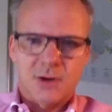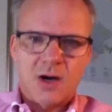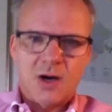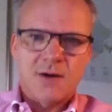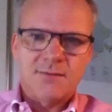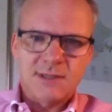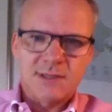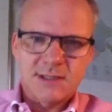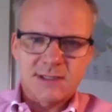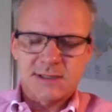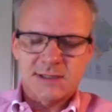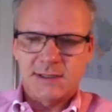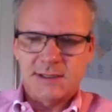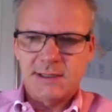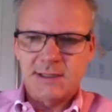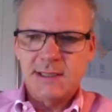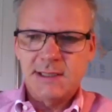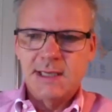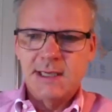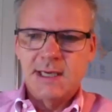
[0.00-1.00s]

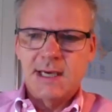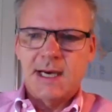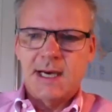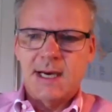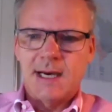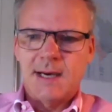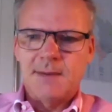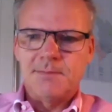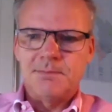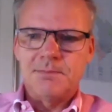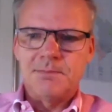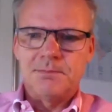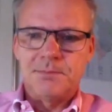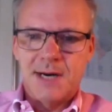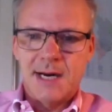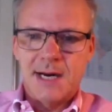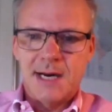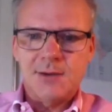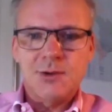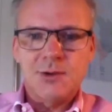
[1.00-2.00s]
obviously, mm-hmm. um,
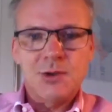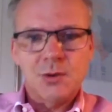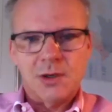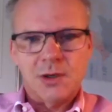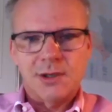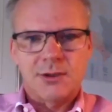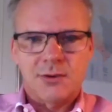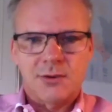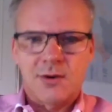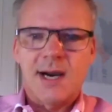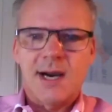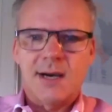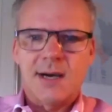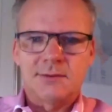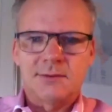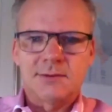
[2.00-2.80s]
but you are underground.